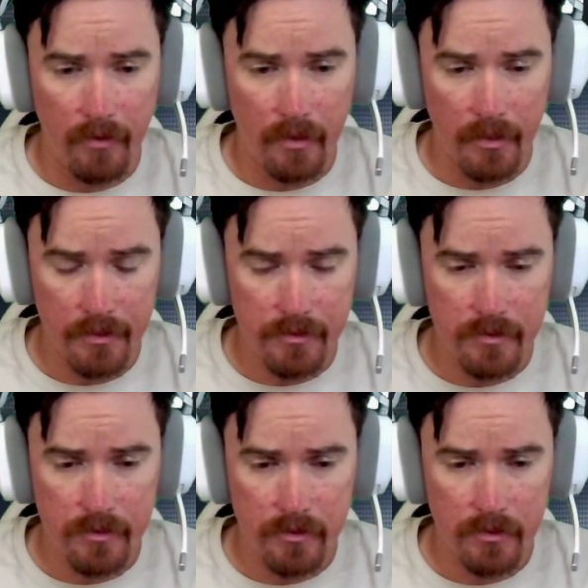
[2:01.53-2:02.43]

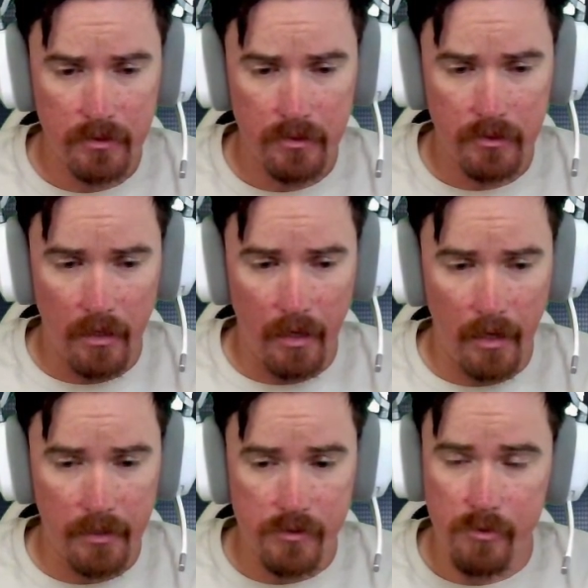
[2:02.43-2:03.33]
it
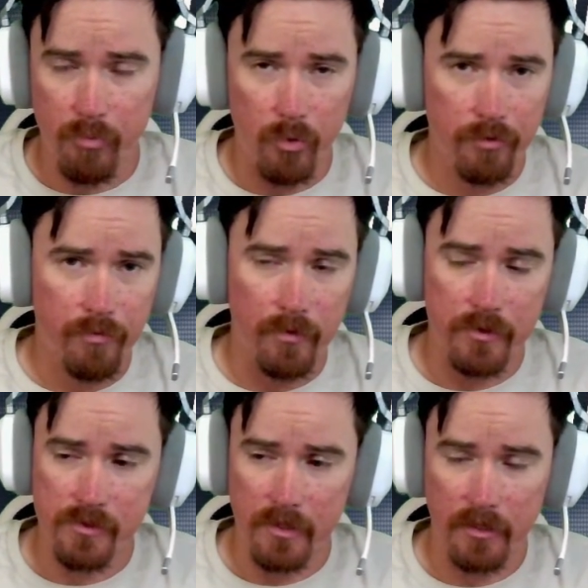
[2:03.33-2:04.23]
had support for this thing